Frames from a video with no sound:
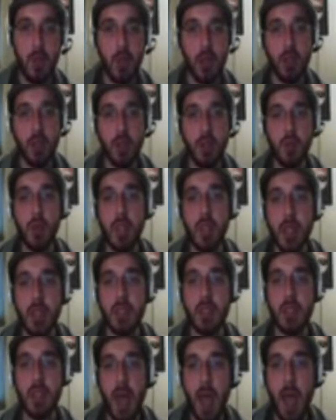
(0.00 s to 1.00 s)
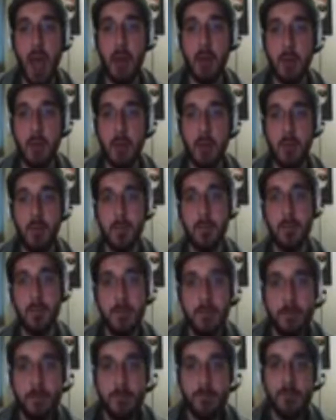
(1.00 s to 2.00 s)
against that?
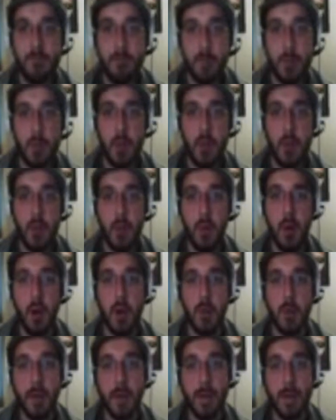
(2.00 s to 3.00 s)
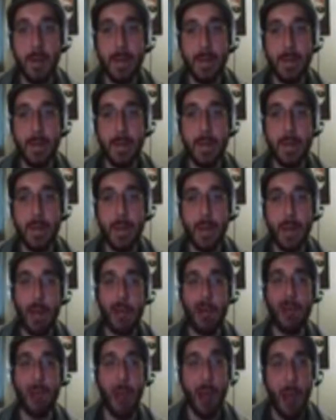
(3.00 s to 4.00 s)
What am I gonna do against
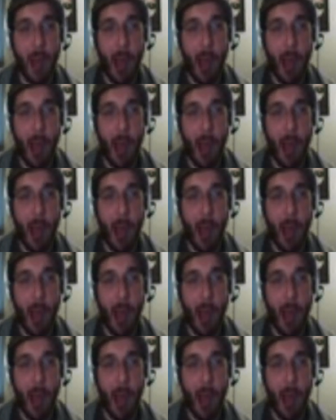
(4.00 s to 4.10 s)
that?